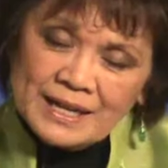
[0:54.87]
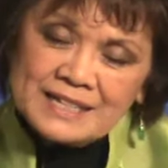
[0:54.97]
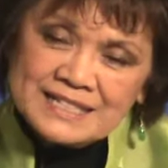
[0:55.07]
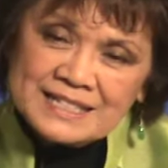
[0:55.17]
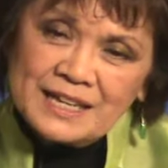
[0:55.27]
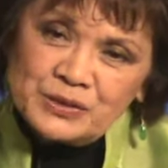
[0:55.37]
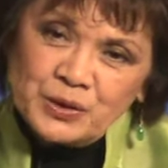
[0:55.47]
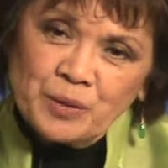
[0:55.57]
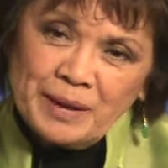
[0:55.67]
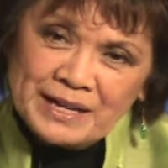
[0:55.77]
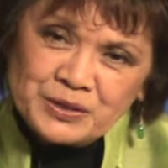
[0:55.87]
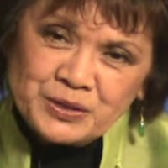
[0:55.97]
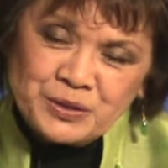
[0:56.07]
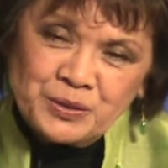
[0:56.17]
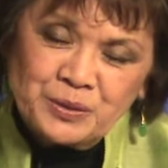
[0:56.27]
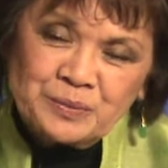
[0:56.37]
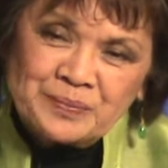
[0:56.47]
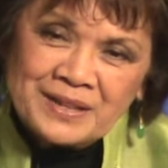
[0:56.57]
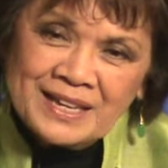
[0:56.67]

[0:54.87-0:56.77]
I decided to go back to school,